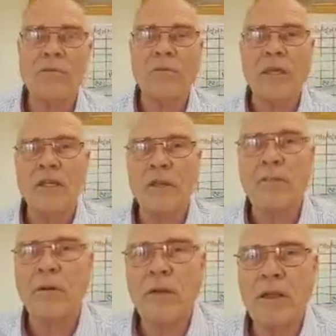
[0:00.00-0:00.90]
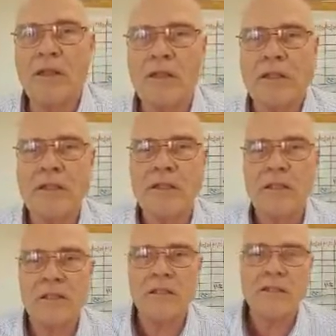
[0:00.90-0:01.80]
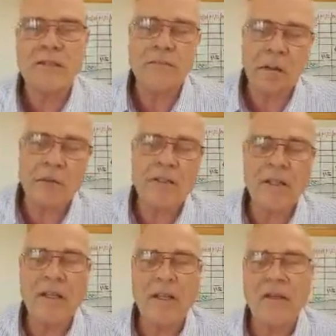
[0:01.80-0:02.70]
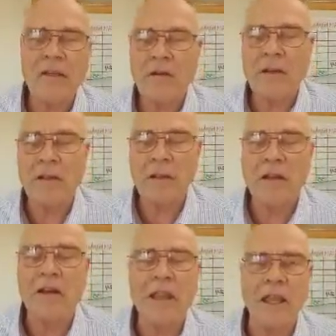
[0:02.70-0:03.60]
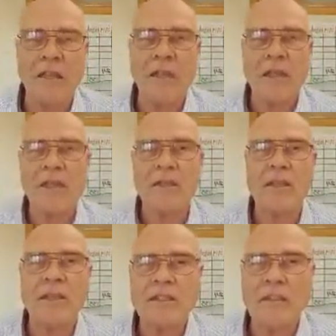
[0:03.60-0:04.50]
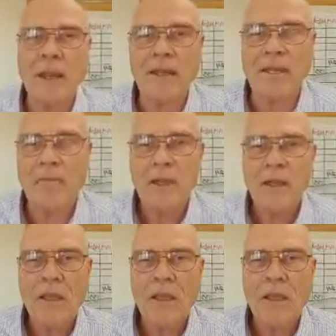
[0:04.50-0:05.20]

we get the permits, there, and we get it inspected.